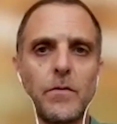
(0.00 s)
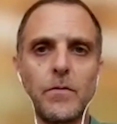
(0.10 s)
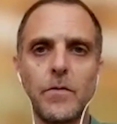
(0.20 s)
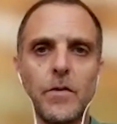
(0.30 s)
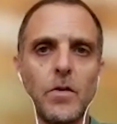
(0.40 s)

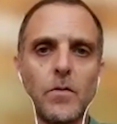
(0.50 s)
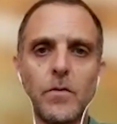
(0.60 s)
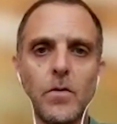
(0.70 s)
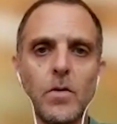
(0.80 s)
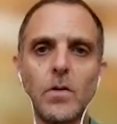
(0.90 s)
3 or
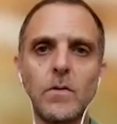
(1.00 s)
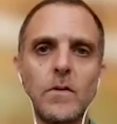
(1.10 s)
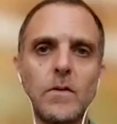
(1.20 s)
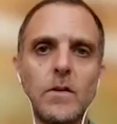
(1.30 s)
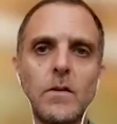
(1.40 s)
4
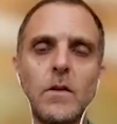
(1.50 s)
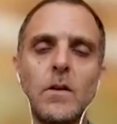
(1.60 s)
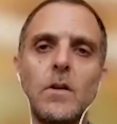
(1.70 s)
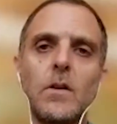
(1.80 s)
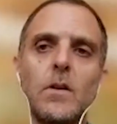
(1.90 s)
houses that
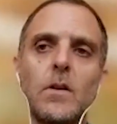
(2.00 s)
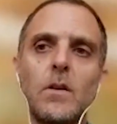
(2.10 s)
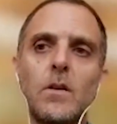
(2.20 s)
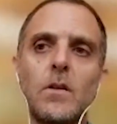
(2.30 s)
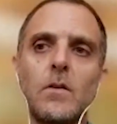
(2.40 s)

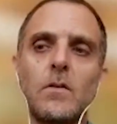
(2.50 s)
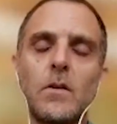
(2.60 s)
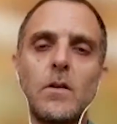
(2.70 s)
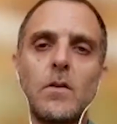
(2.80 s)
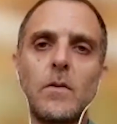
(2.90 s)
the
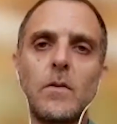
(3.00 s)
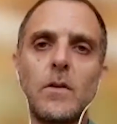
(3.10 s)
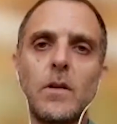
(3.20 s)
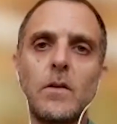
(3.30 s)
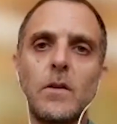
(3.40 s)
terrorists
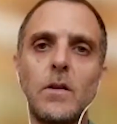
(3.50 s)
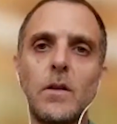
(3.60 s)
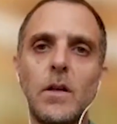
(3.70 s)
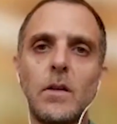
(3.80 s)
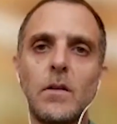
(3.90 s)
didn't
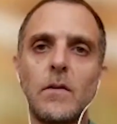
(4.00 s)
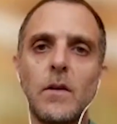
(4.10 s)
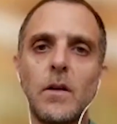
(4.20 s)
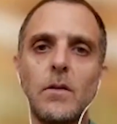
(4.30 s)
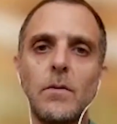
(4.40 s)
get inside.